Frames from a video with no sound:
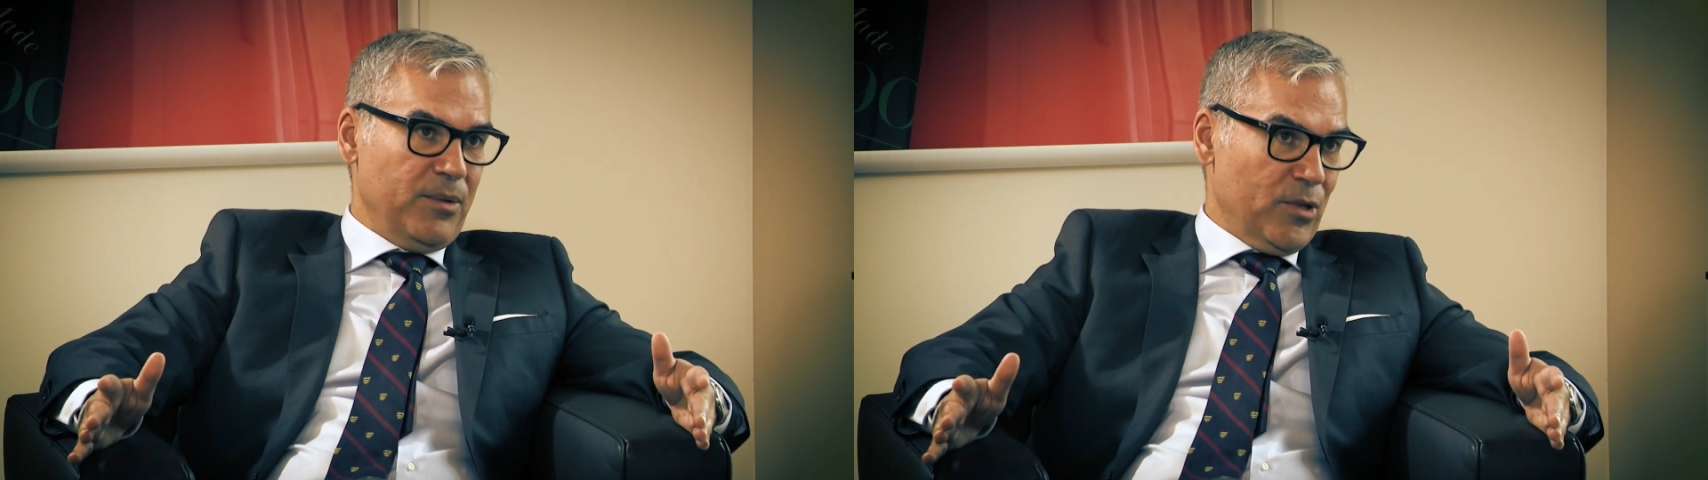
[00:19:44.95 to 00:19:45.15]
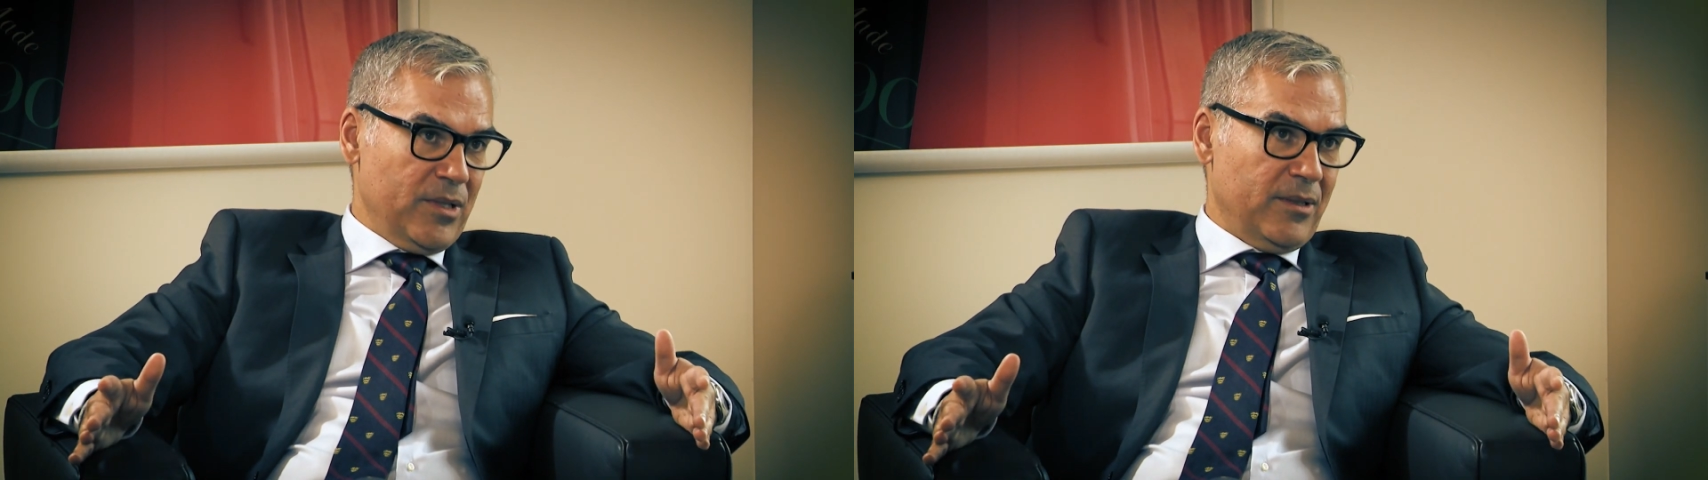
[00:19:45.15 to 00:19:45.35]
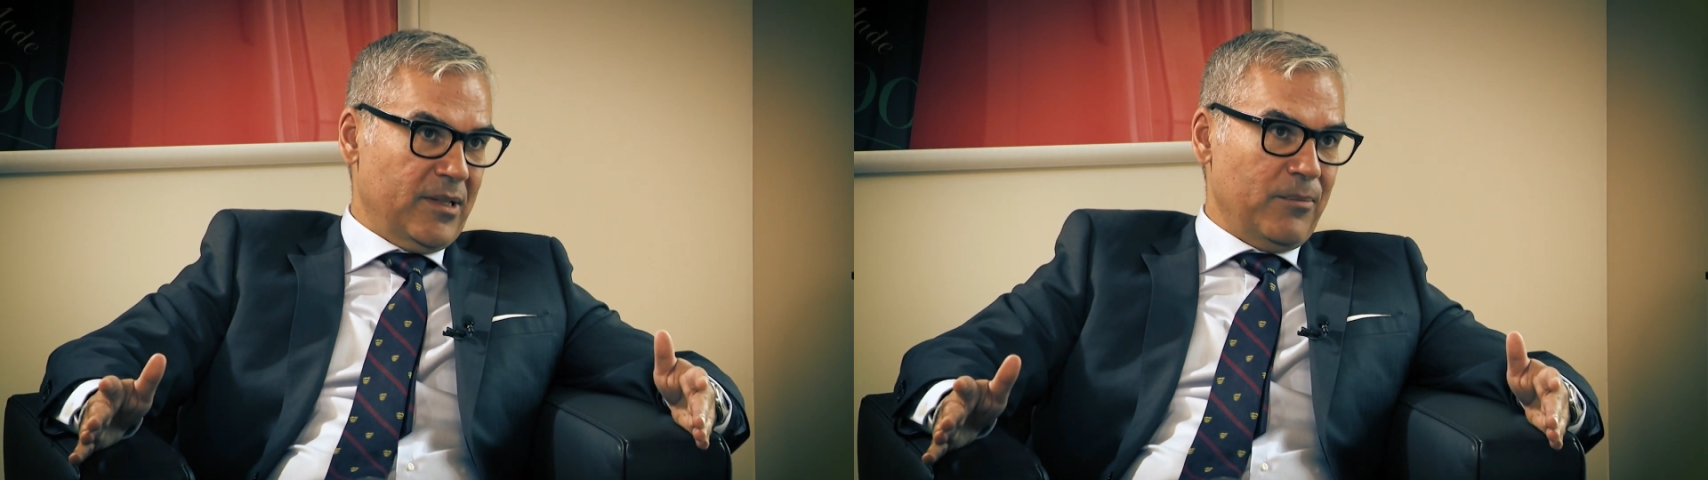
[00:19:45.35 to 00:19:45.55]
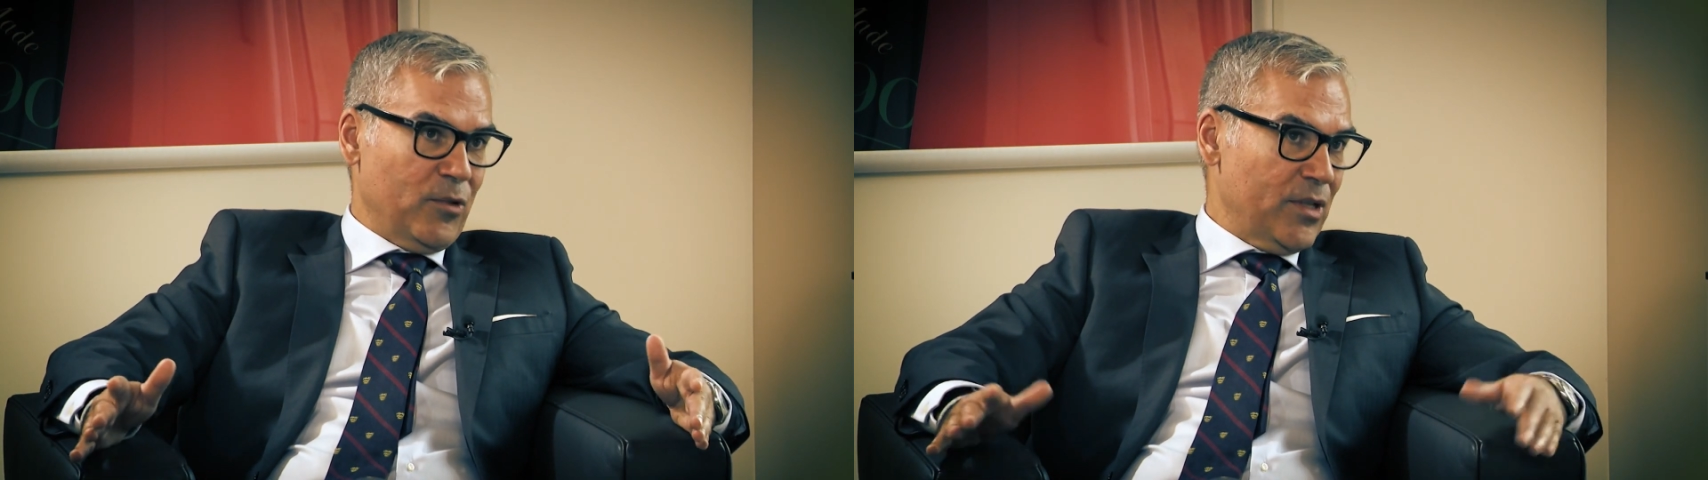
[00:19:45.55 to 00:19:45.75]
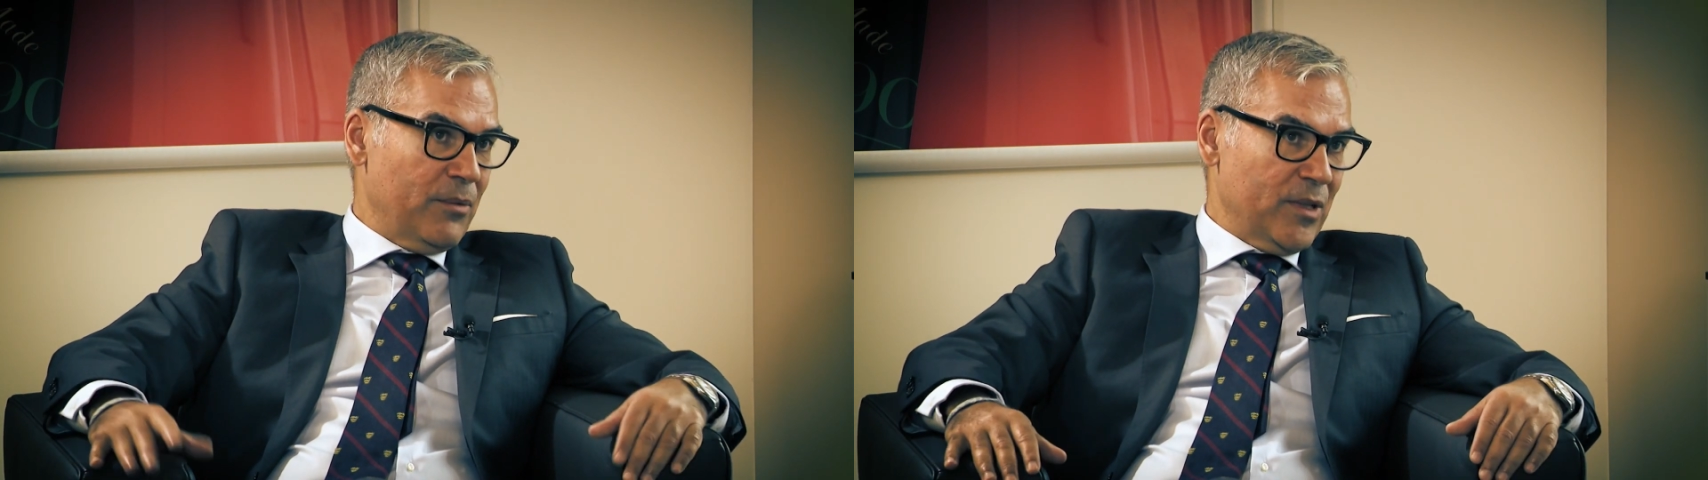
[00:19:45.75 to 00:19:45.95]
most of the time
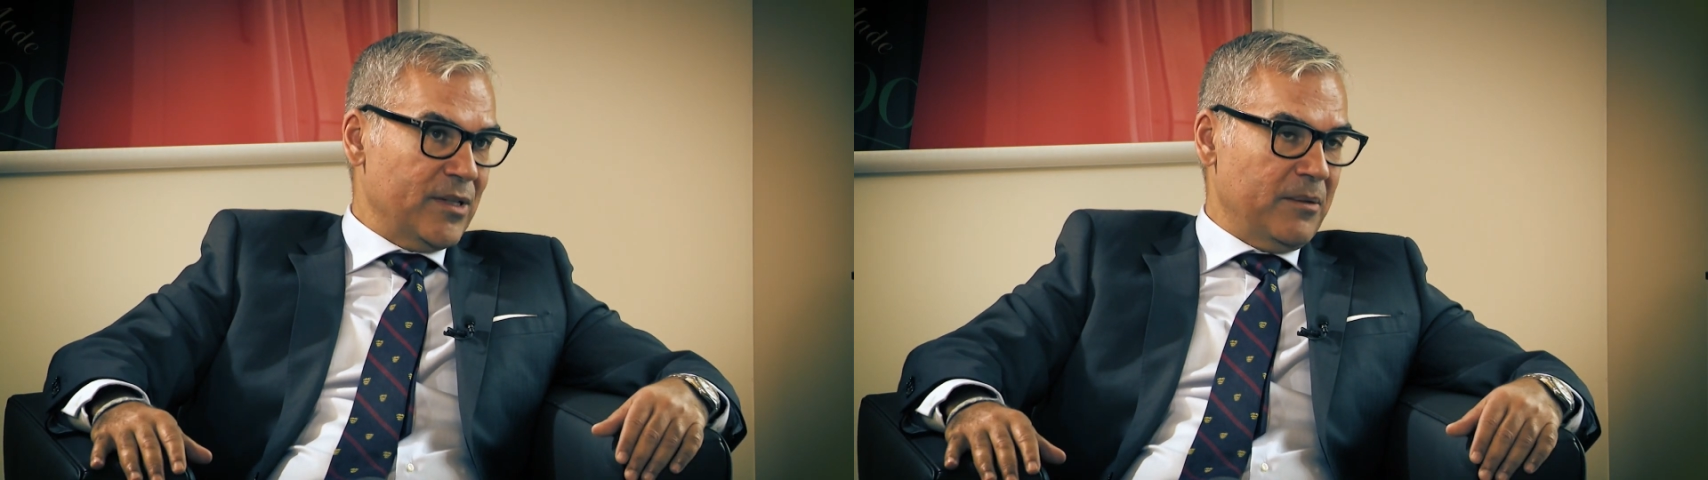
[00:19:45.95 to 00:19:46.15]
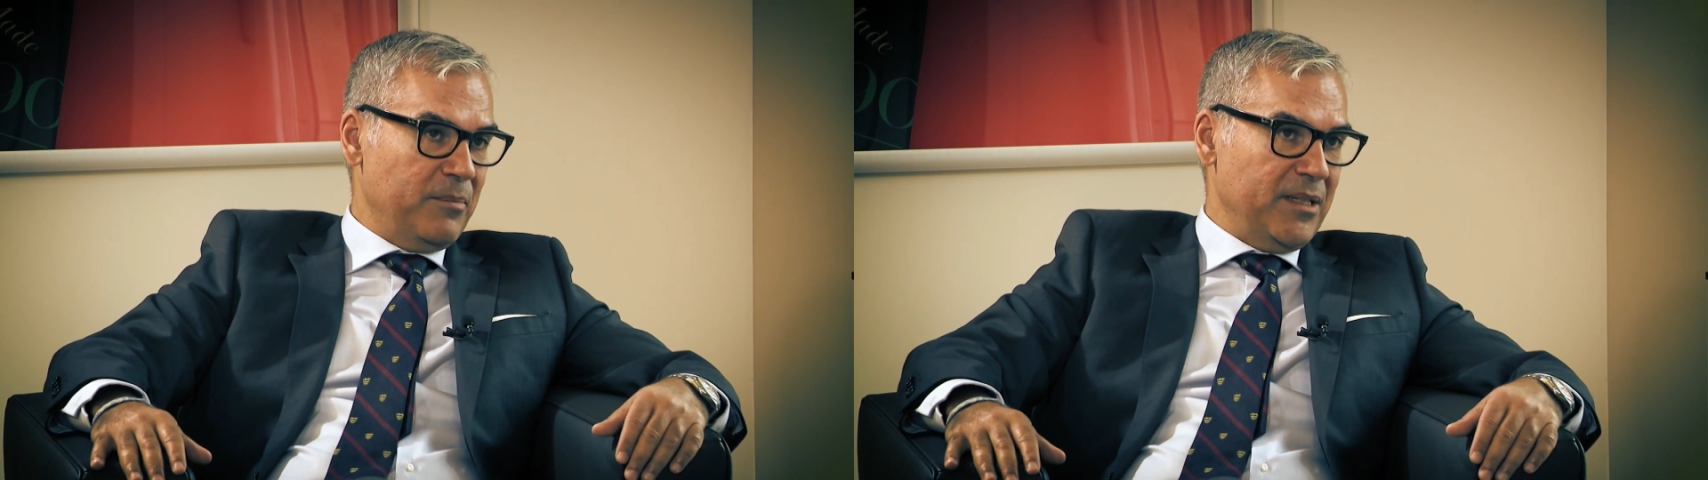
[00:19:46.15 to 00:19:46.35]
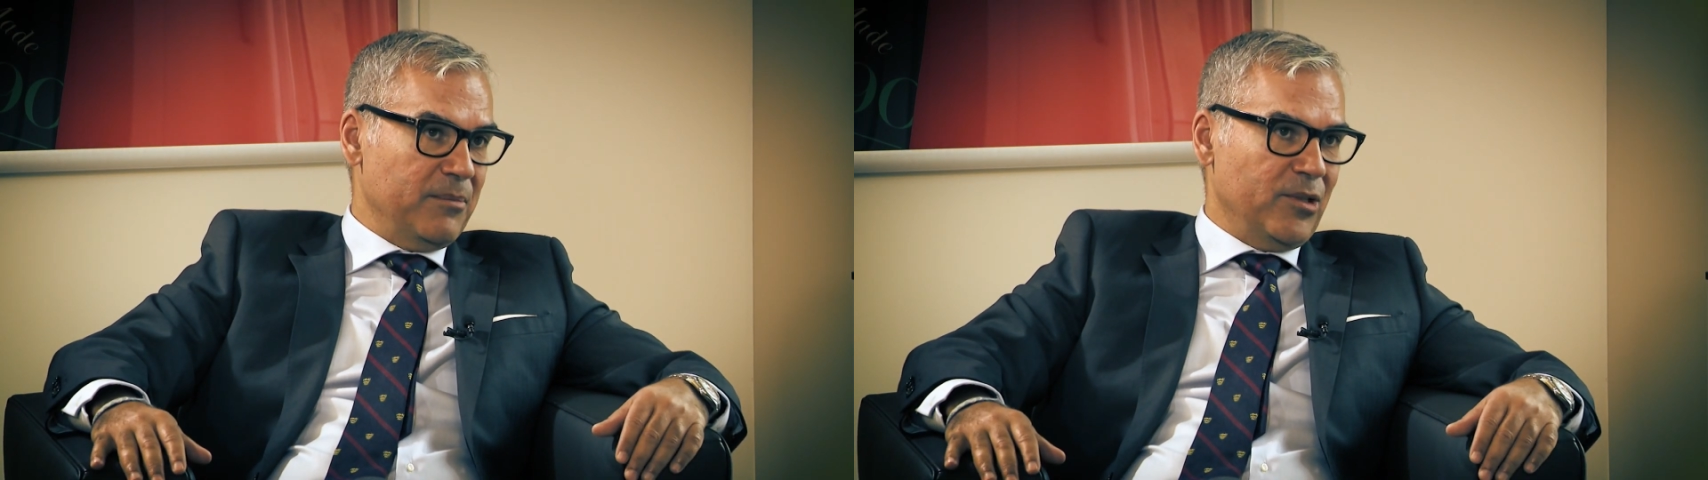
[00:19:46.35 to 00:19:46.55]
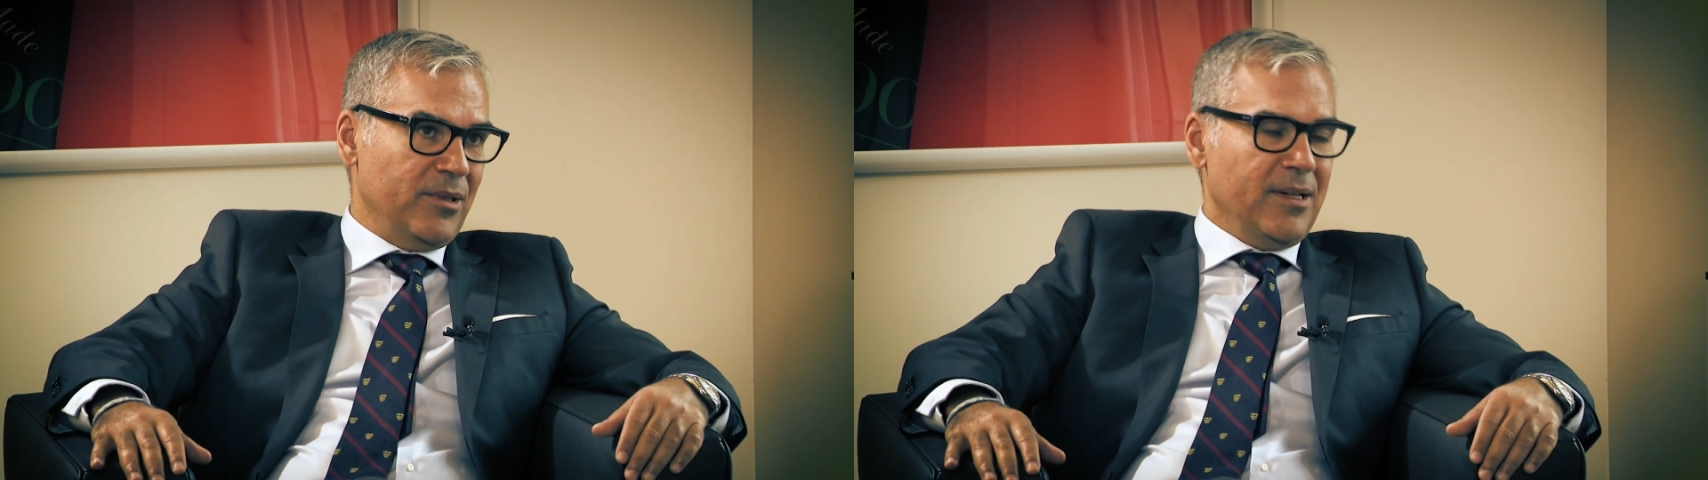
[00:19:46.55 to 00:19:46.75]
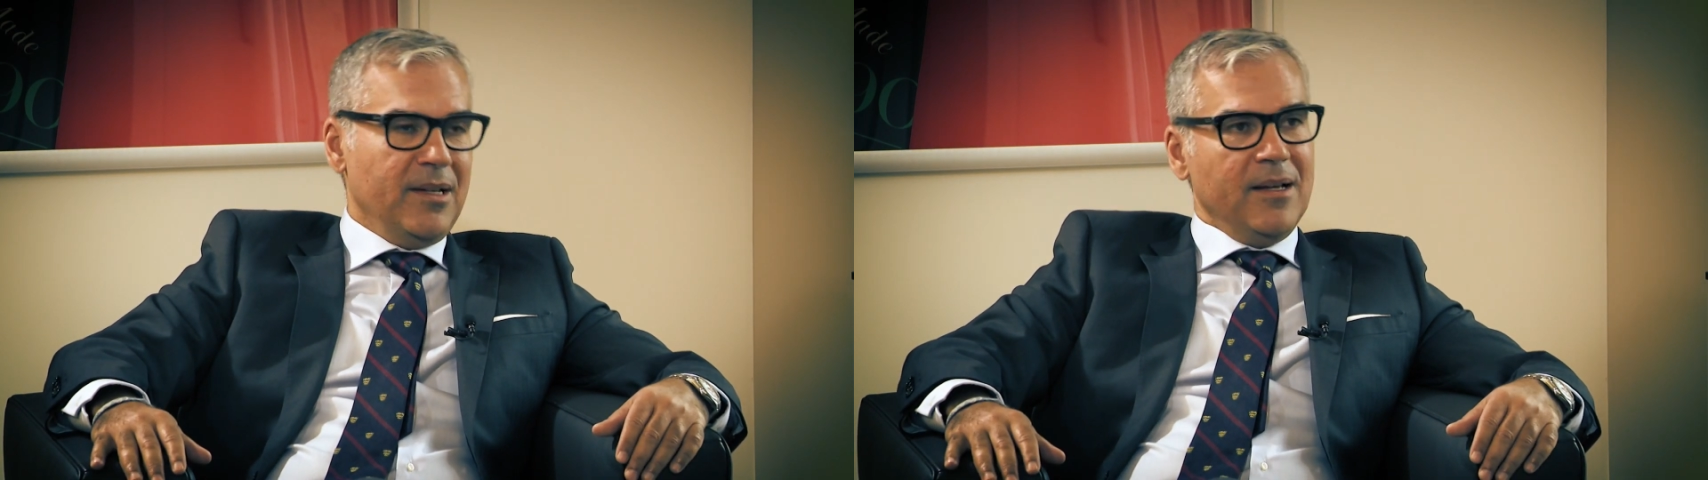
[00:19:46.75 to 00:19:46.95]
was unbeatable.